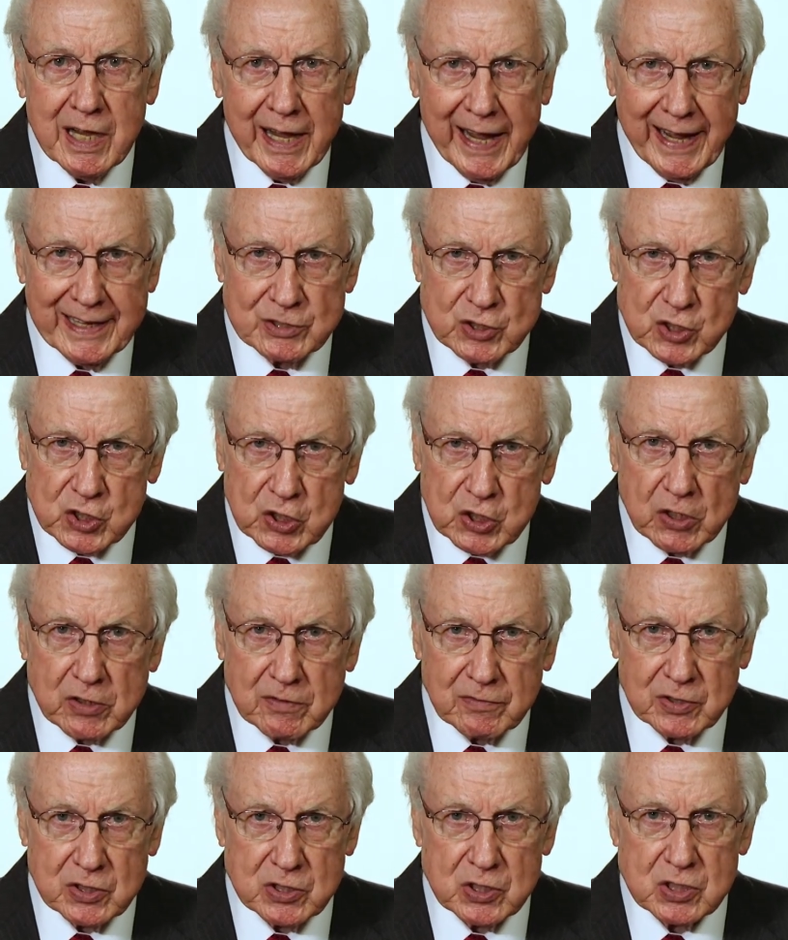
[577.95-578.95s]
and
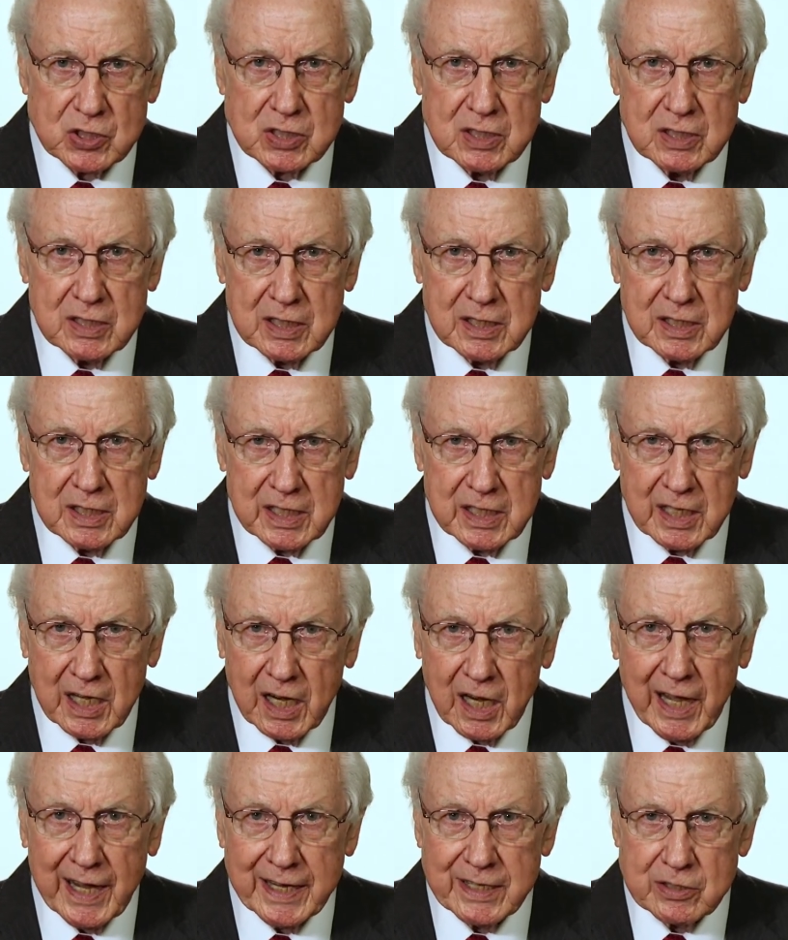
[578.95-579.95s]
service in
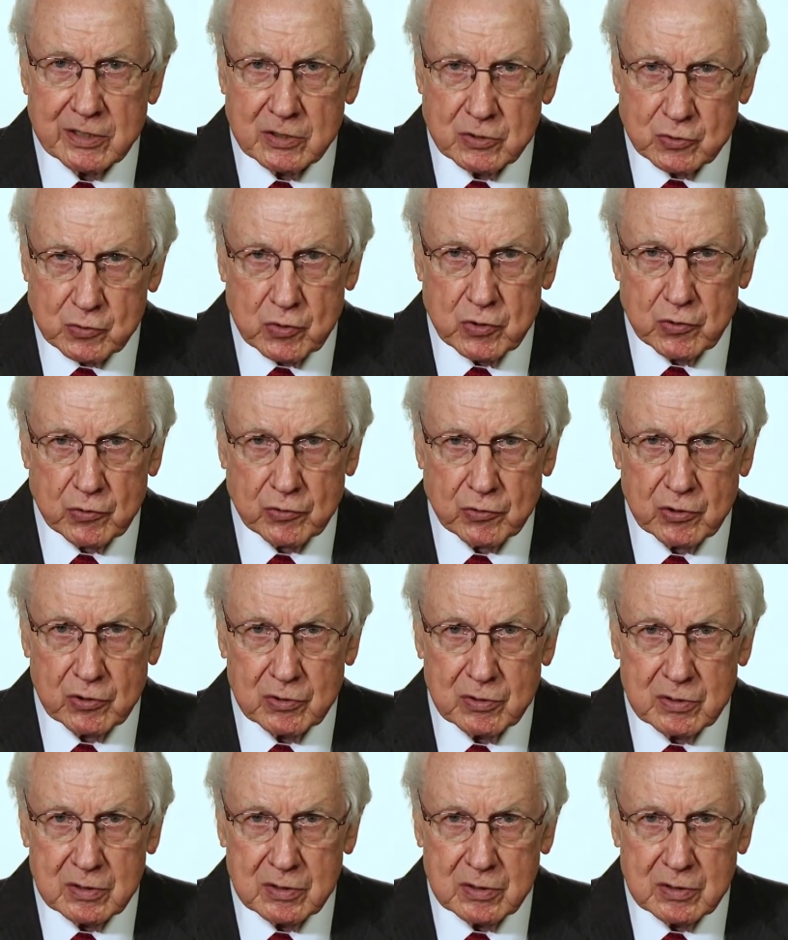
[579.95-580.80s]
light and truth.